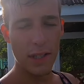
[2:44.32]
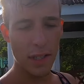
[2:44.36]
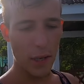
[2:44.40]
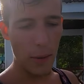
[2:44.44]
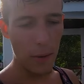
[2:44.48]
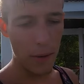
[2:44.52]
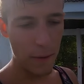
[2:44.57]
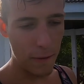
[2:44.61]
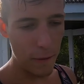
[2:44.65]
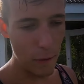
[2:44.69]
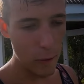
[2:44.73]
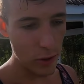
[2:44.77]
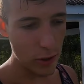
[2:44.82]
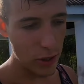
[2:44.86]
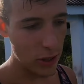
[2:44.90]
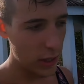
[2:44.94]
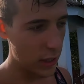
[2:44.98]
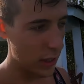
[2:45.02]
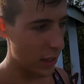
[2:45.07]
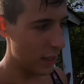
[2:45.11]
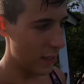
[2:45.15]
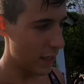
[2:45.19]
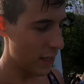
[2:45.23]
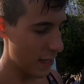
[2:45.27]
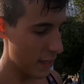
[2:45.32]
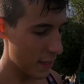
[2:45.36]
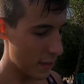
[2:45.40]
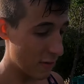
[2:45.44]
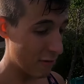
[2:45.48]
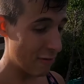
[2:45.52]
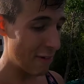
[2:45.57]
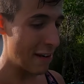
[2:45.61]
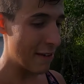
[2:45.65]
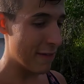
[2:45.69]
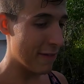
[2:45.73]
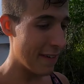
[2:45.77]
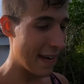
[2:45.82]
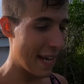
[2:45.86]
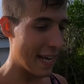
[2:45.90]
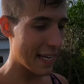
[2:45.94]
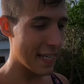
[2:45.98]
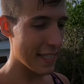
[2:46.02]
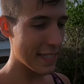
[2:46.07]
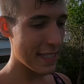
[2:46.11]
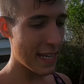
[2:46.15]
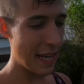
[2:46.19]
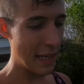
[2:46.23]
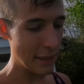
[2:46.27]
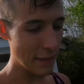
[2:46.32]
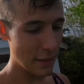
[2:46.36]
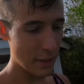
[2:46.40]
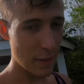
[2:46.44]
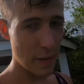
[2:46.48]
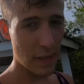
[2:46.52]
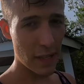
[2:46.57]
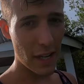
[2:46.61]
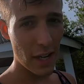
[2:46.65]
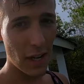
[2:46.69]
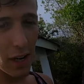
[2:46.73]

So unfortunately the red flag is out so I